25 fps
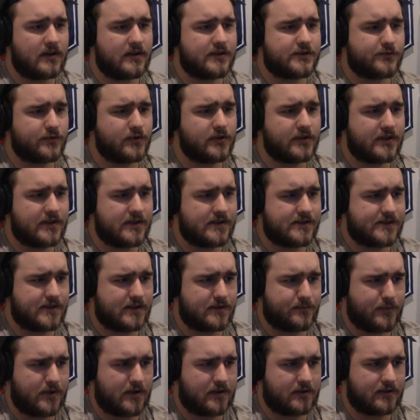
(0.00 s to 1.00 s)
it's really easy to
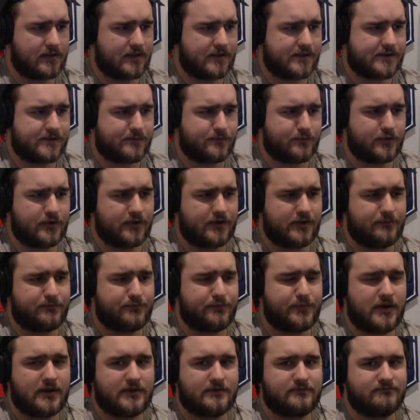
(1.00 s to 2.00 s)
make like some really
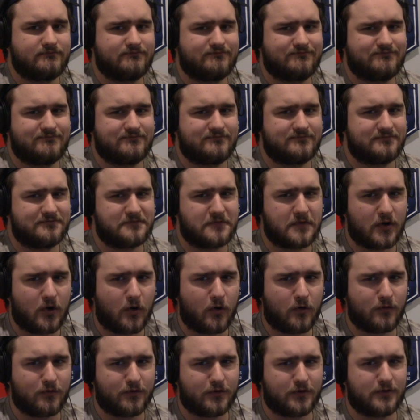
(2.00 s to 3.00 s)
big
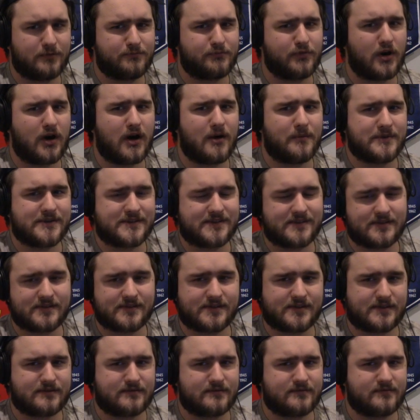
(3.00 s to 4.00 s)
over promises
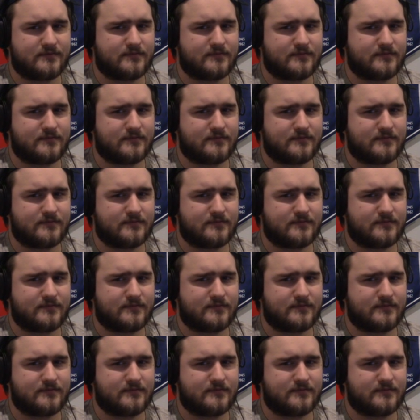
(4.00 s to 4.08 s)
and